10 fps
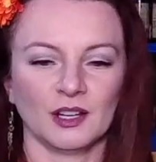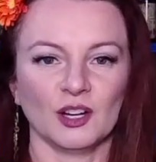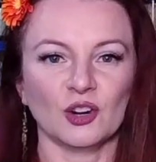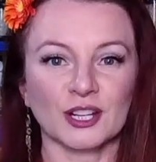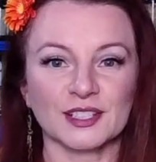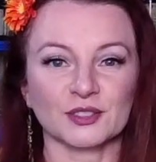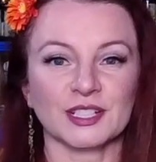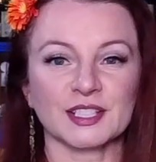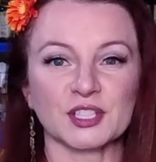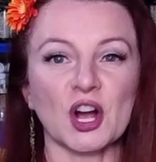okay, so
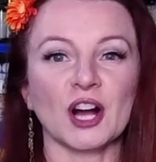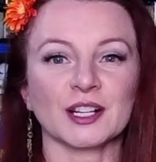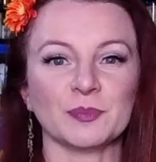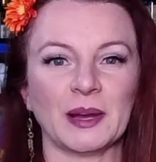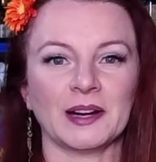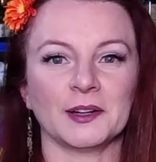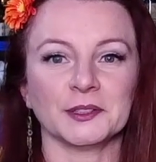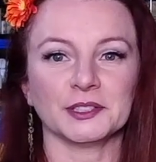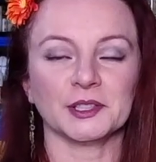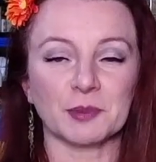let's talk about
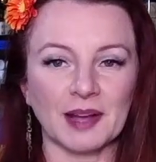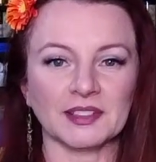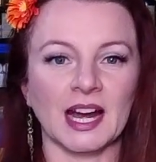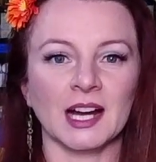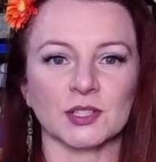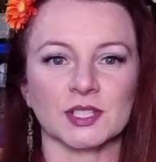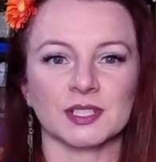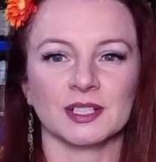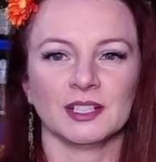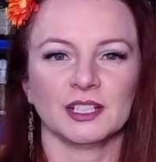around the house.
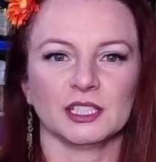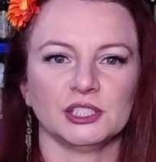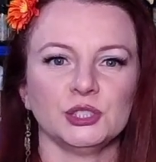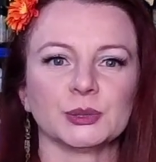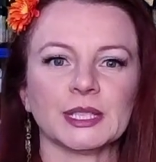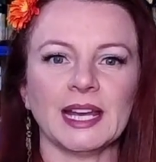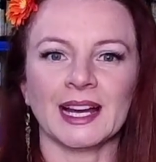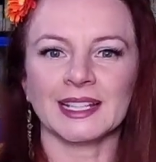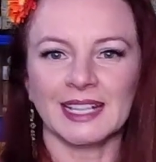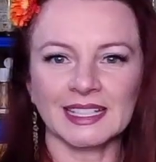You can
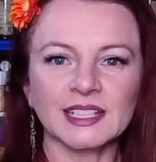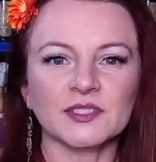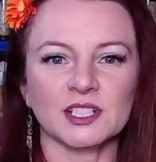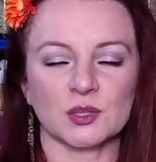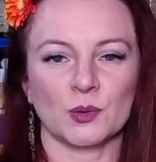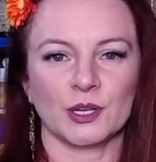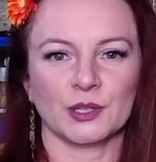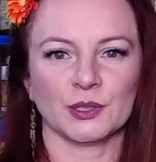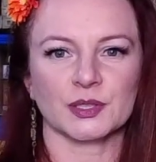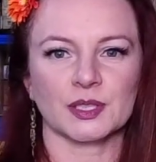add any of these
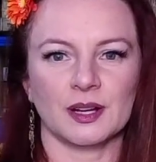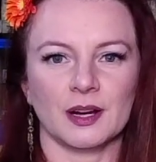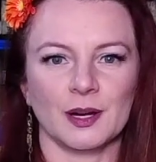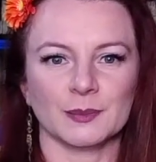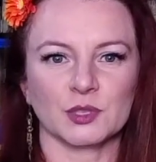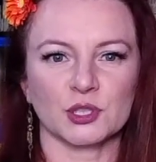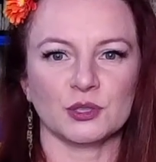oils to